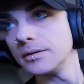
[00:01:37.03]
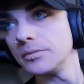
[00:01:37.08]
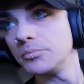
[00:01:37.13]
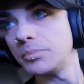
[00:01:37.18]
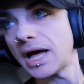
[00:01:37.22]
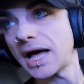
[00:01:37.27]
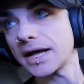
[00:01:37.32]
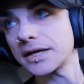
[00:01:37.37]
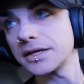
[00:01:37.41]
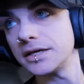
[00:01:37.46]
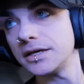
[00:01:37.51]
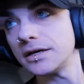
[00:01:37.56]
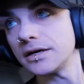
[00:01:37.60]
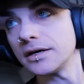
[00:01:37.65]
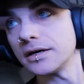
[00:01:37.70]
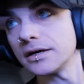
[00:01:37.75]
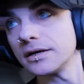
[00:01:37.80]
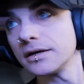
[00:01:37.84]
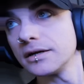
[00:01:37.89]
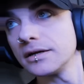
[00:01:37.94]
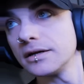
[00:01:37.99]
back
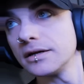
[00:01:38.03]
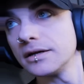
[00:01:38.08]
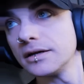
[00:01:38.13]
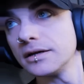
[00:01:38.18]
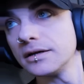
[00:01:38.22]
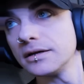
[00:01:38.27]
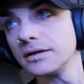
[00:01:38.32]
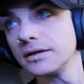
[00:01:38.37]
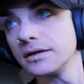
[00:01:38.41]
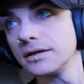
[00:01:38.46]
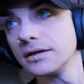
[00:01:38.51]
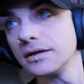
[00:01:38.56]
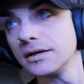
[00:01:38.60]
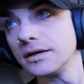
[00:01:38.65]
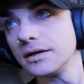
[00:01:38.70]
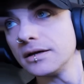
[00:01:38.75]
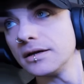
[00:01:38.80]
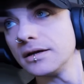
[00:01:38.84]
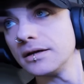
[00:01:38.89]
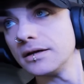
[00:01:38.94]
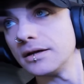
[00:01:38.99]
here.
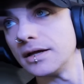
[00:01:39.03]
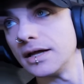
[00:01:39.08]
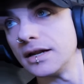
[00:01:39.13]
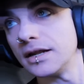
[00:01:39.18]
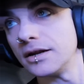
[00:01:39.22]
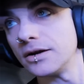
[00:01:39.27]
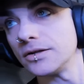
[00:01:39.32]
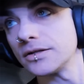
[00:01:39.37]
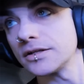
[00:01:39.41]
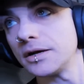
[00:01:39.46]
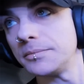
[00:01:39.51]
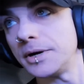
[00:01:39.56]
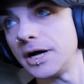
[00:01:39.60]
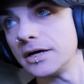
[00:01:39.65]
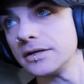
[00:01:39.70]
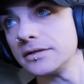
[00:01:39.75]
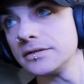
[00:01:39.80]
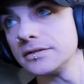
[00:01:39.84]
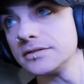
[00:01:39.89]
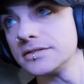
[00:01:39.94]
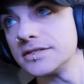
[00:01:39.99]
And it'll come
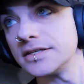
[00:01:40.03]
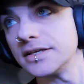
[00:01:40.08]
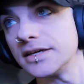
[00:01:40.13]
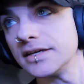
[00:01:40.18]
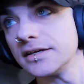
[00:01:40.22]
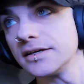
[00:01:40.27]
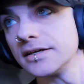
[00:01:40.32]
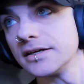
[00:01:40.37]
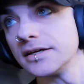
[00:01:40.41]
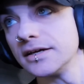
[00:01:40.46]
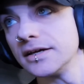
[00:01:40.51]
on, see?